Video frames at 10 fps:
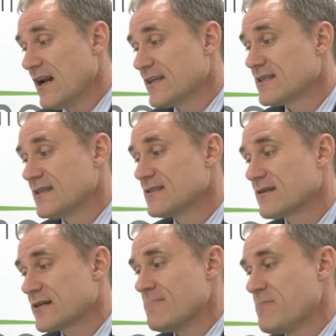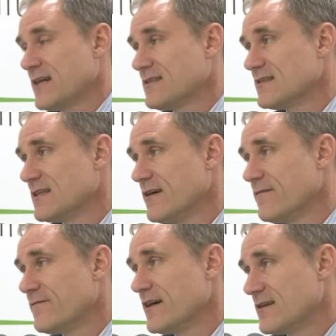less as
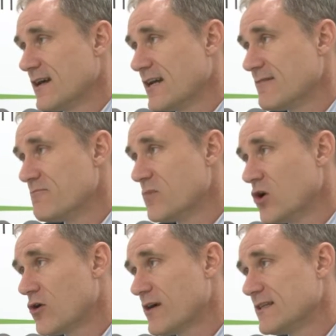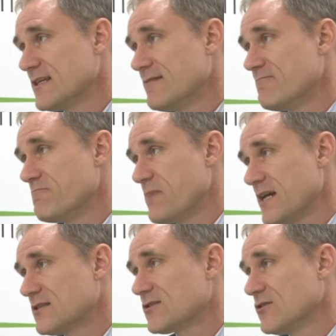competitive and more as in
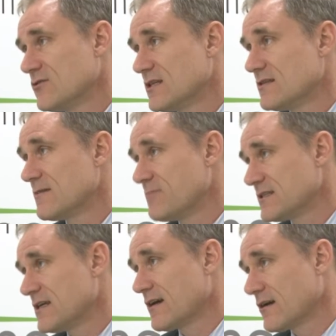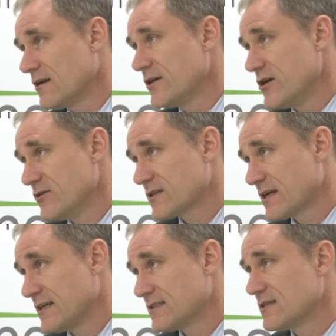better suited to particular use
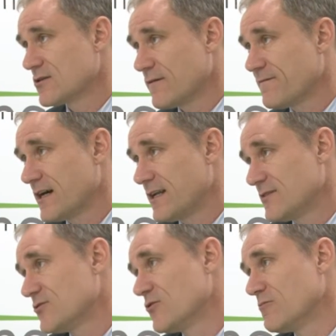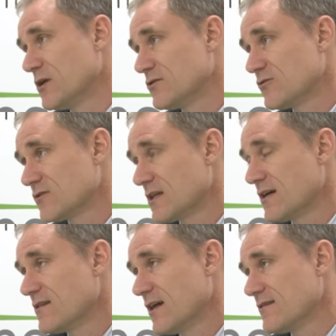cases or financial models
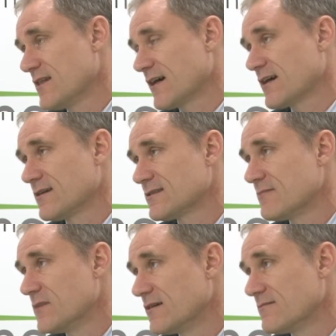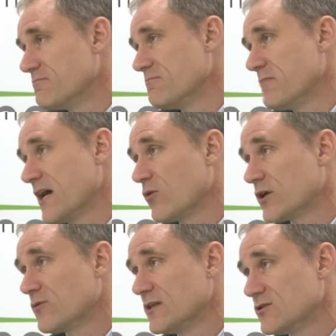that customer may
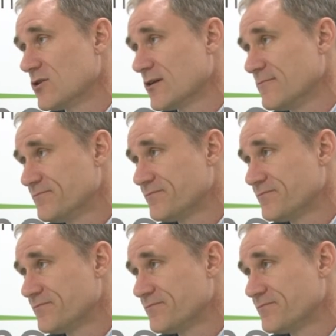want to enjoy.